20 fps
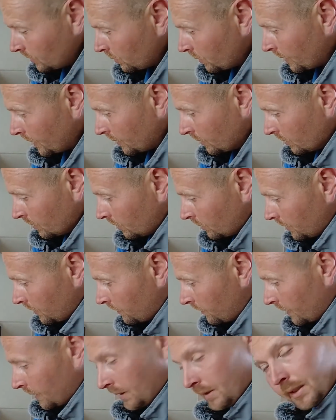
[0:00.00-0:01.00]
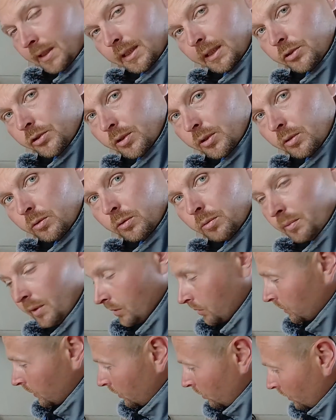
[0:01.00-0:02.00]
way you're going to find to heat your home
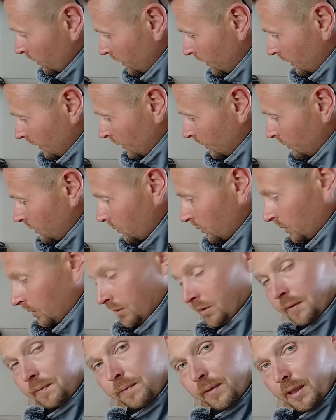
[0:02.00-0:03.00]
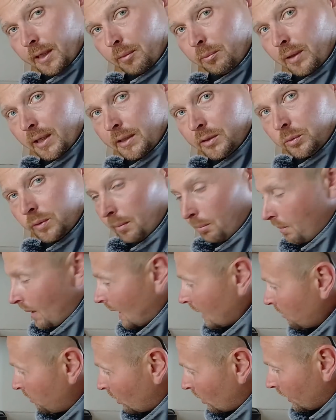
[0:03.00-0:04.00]
is with one of these, which is a fireplace with a
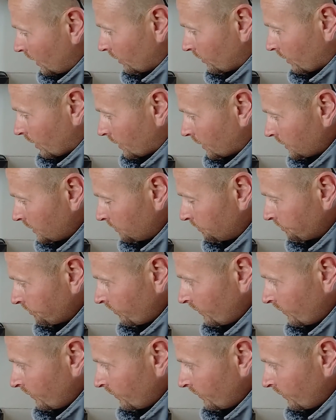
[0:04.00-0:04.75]
back boiler on it.